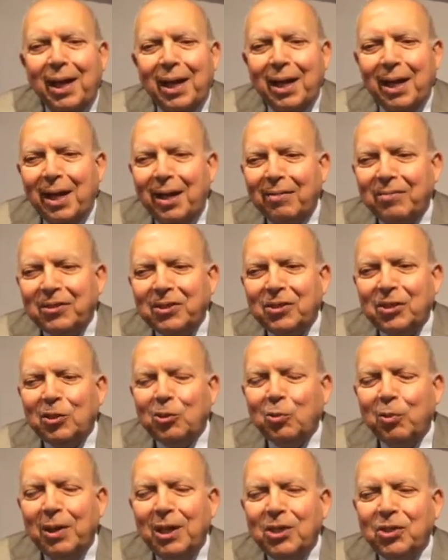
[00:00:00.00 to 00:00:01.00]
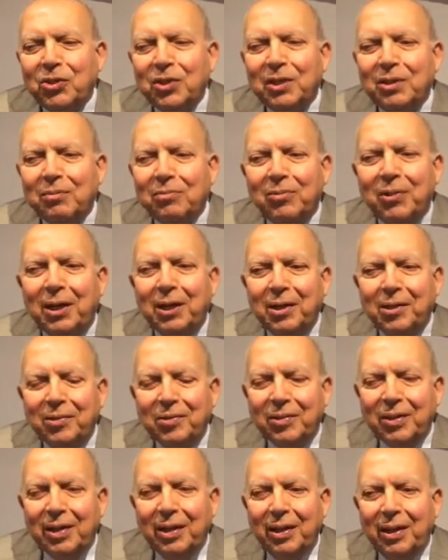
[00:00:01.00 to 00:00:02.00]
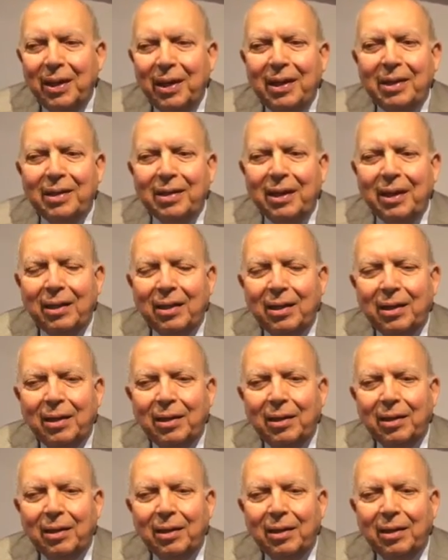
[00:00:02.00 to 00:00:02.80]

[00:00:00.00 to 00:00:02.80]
I have a situation where in